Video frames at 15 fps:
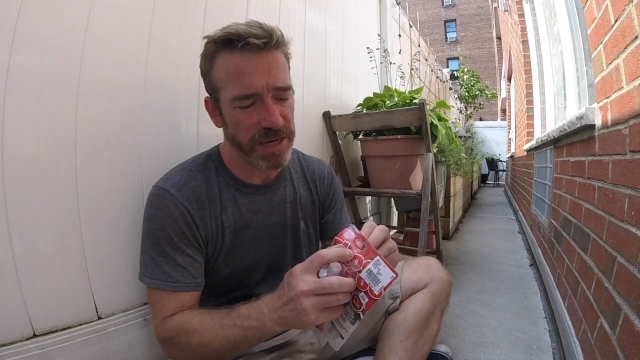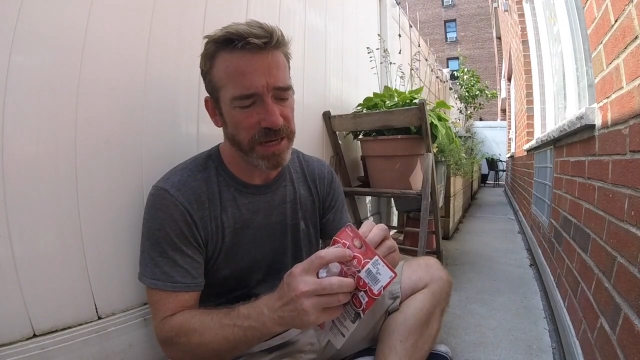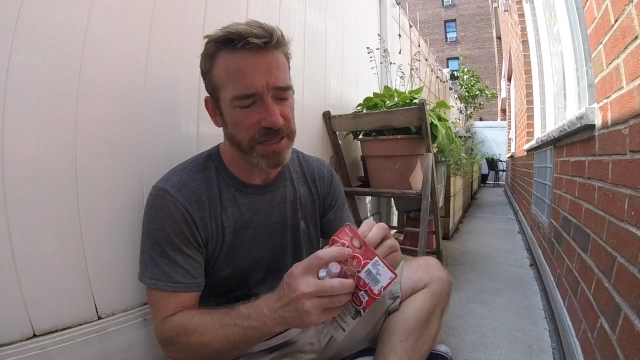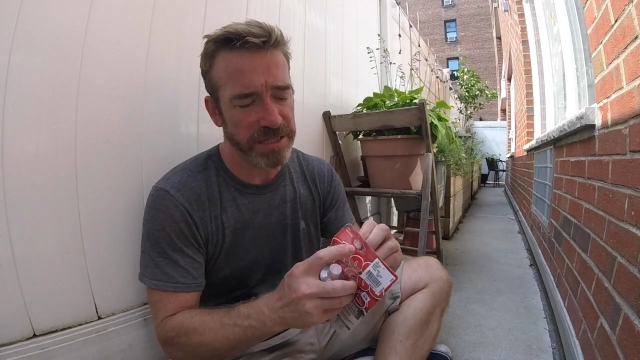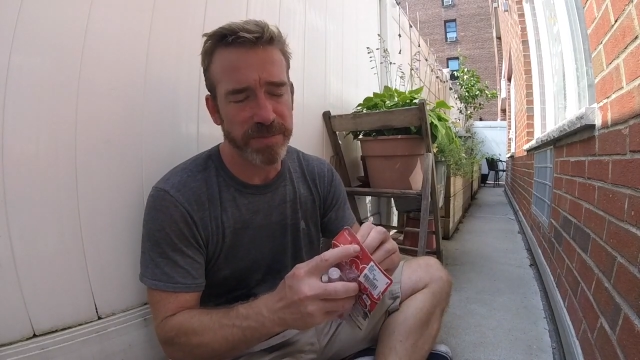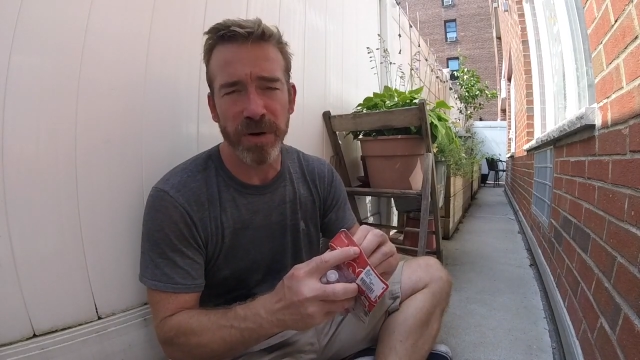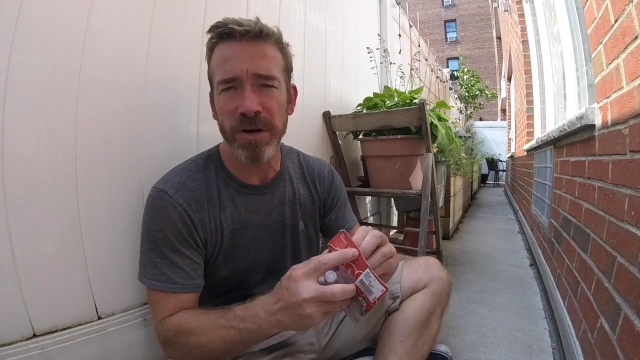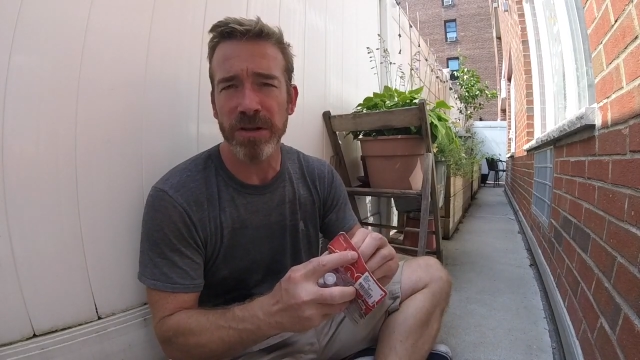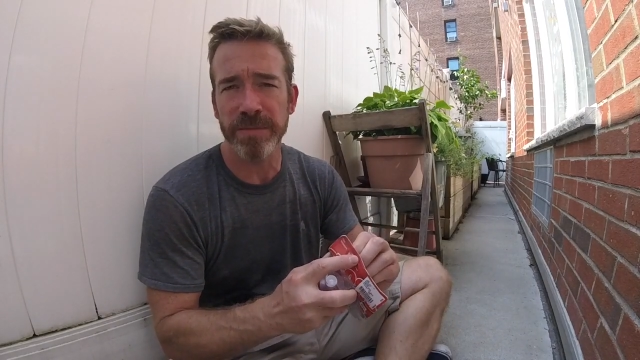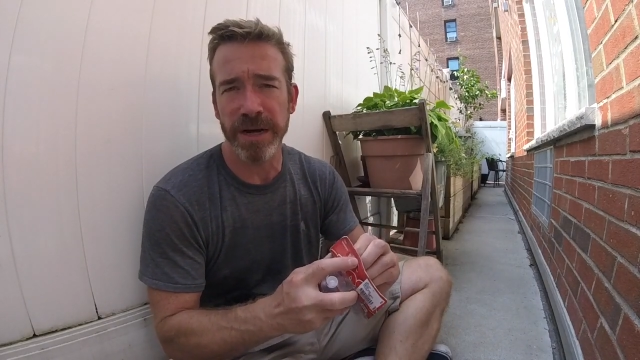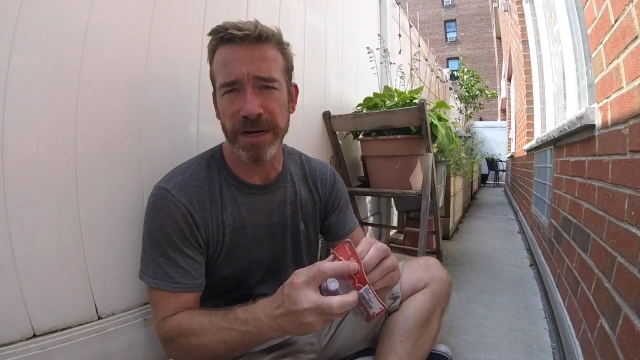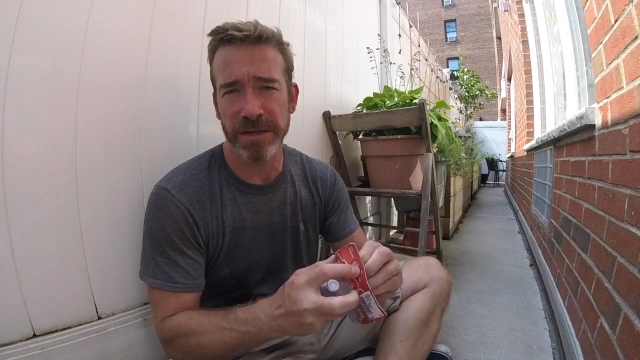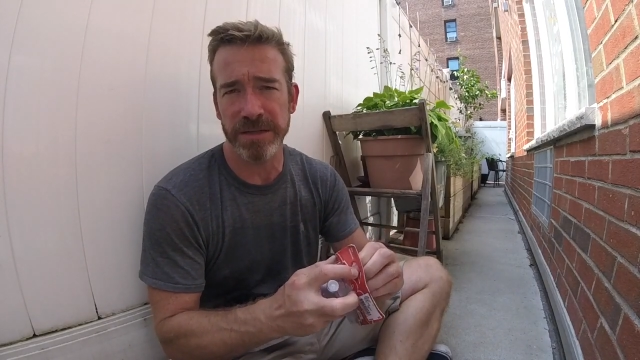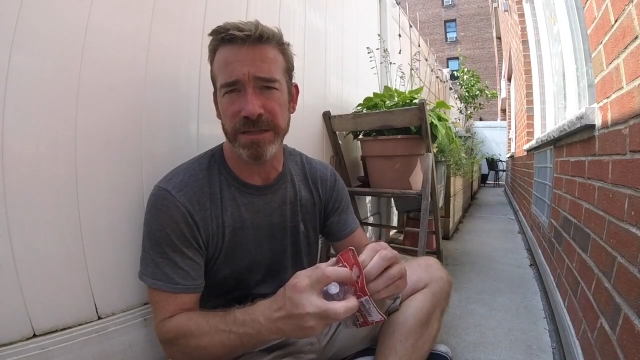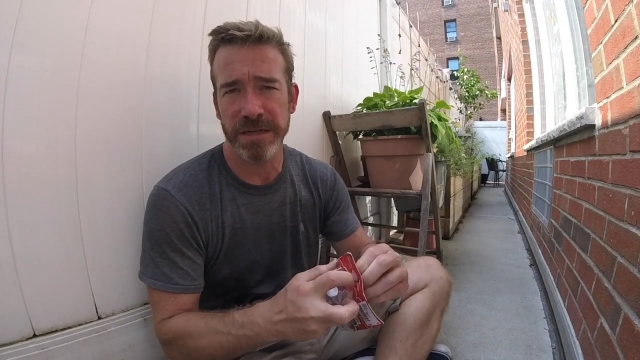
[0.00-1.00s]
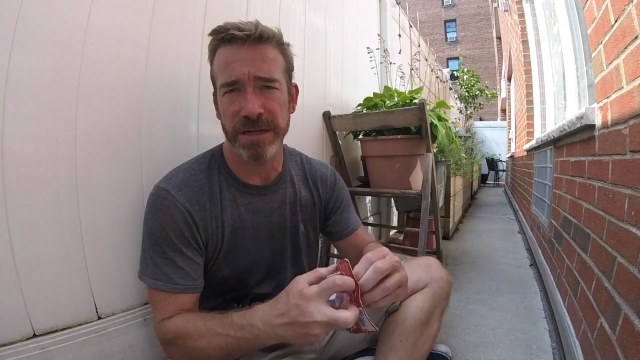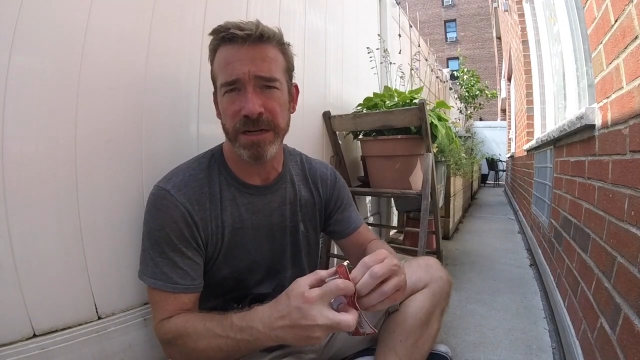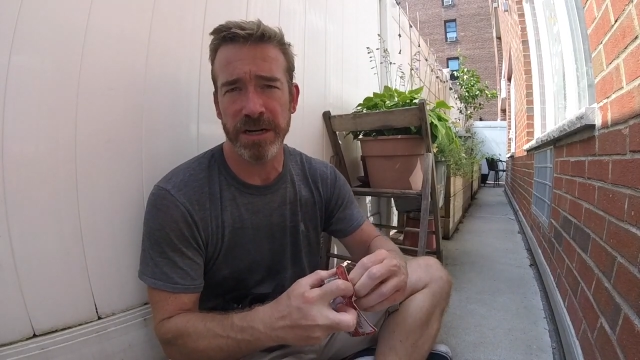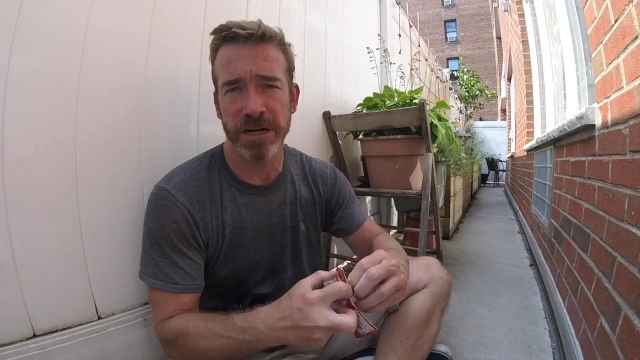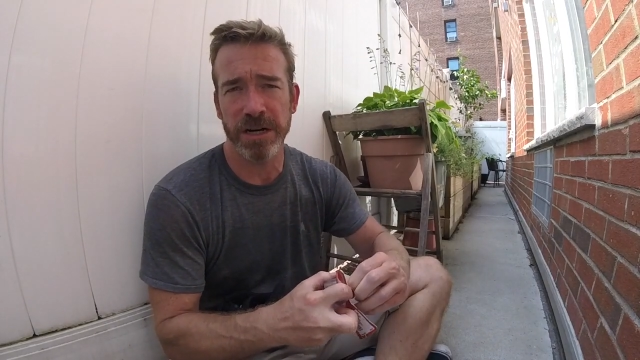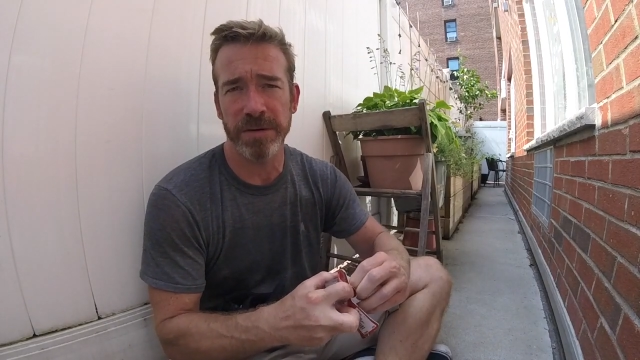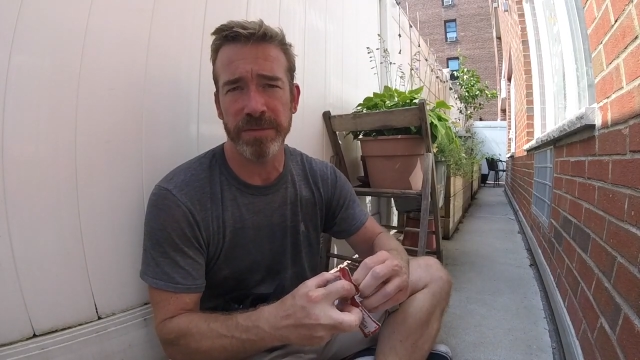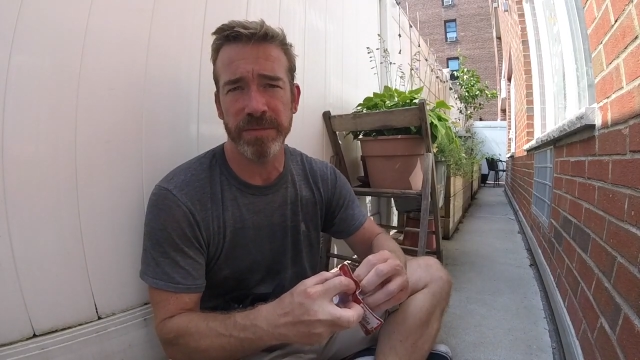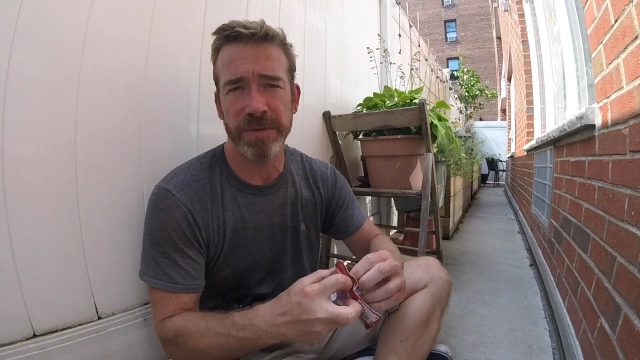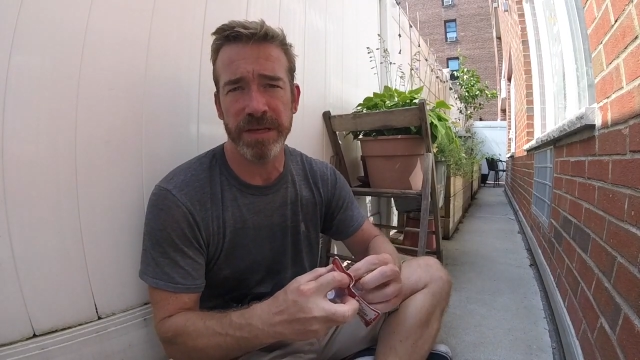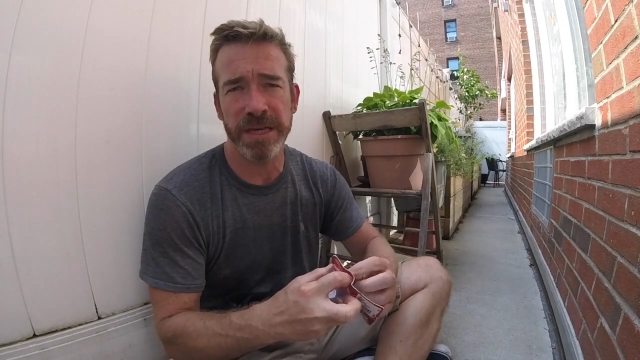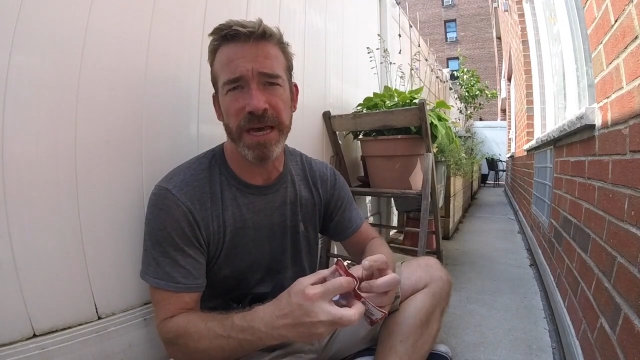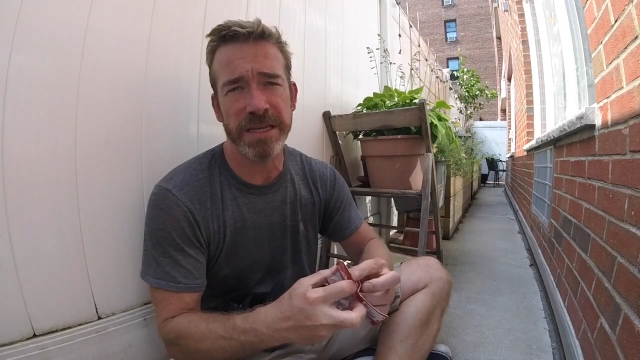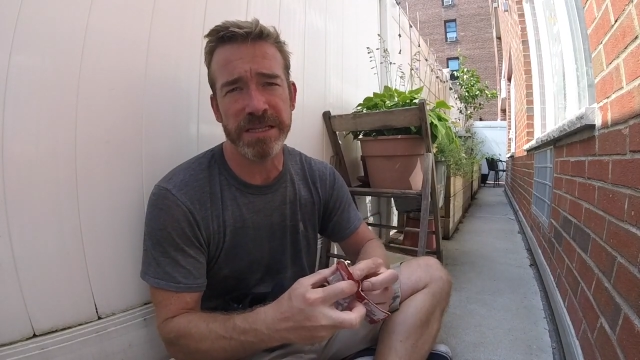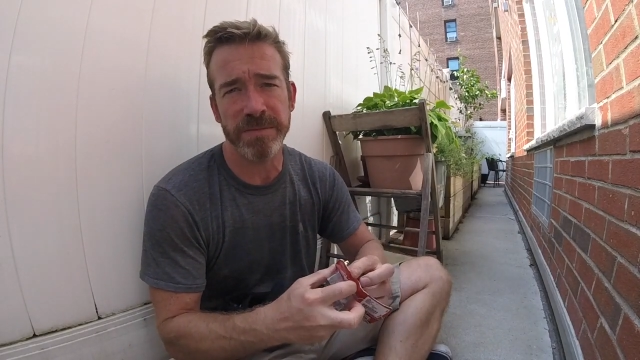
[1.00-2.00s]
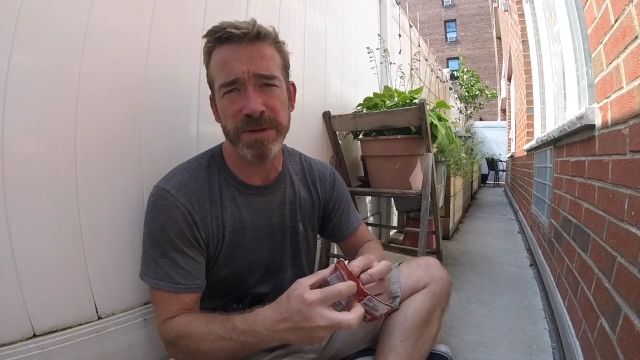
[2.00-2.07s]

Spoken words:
a small amount. Yes, it